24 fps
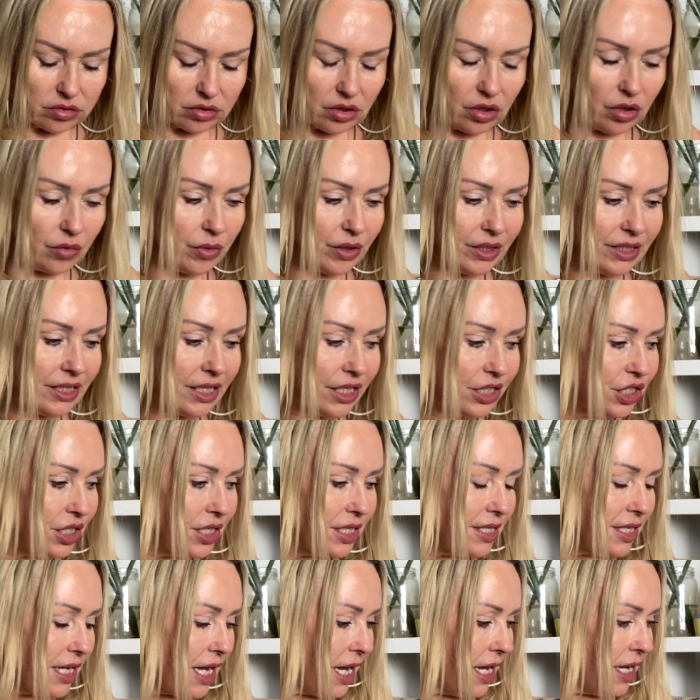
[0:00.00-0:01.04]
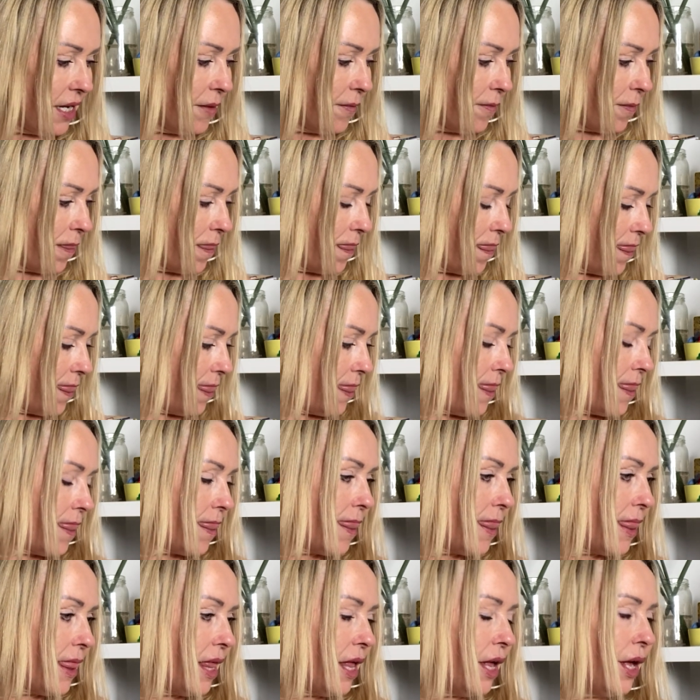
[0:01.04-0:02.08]
what did I just say?
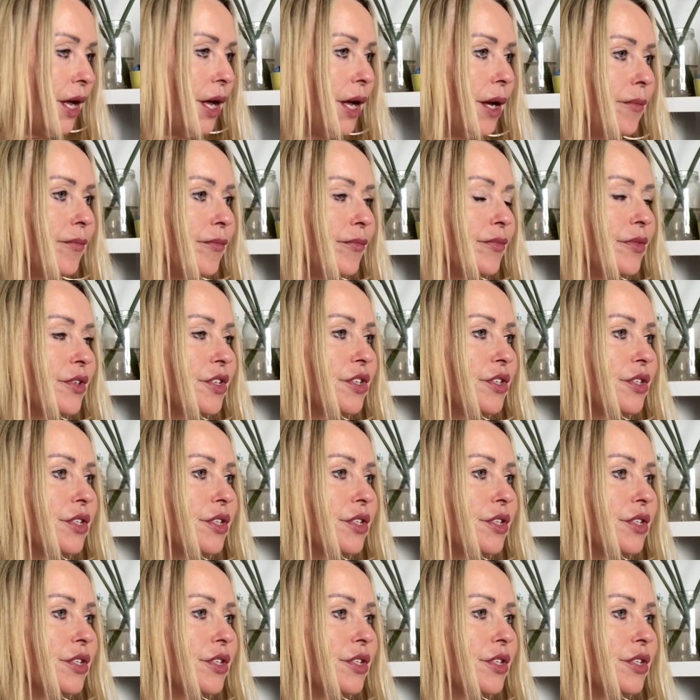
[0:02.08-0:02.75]
I've